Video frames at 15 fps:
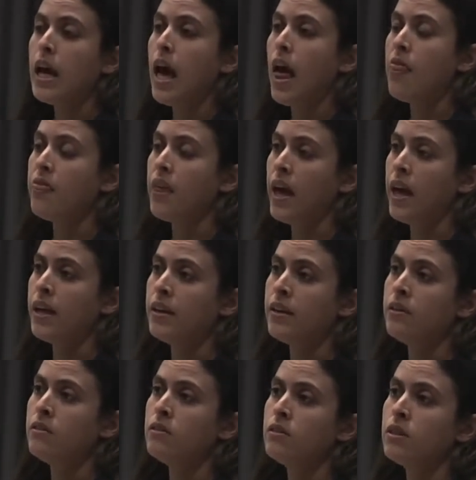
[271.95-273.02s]
And
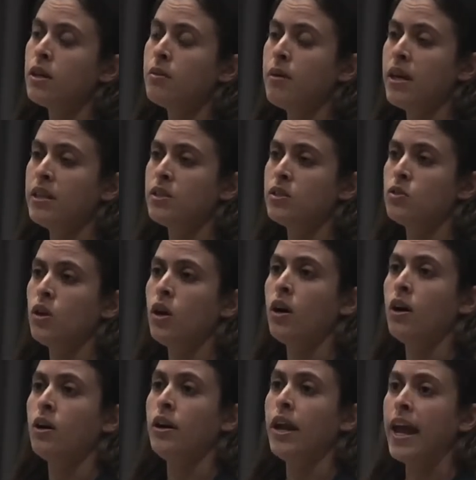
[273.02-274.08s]
then commence
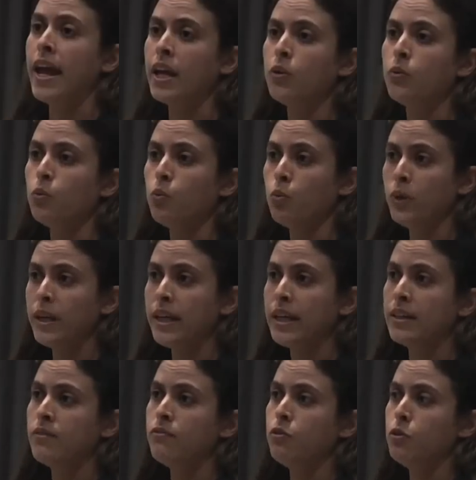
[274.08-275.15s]
an
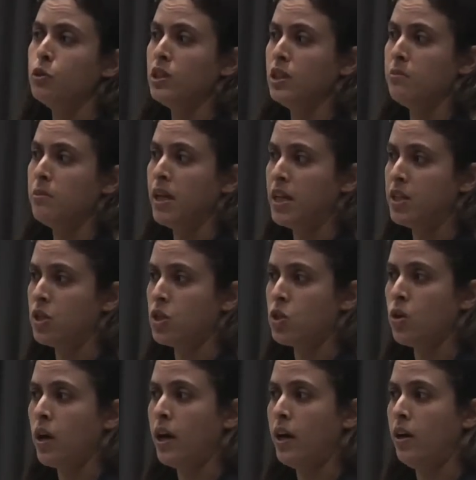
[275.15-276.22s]
eight-week food elimination
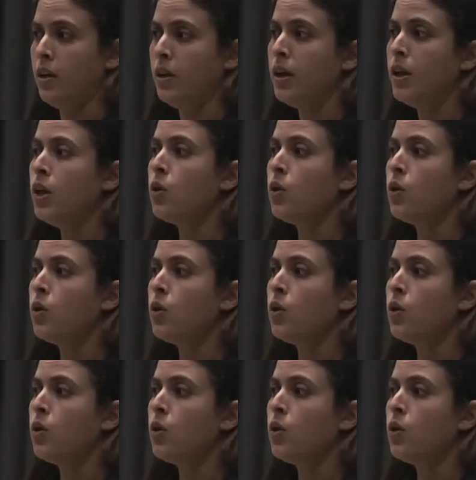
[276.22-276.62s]
trial